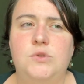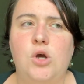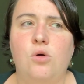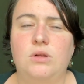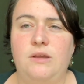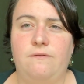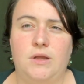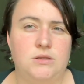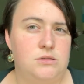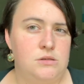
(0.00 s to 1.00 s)
totally
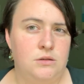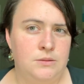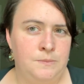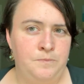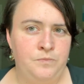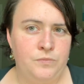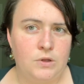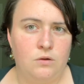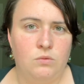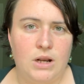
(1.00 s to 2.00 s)
fits
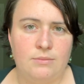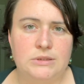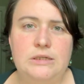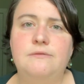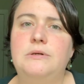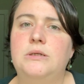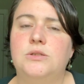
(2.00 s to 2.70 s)
what I believe.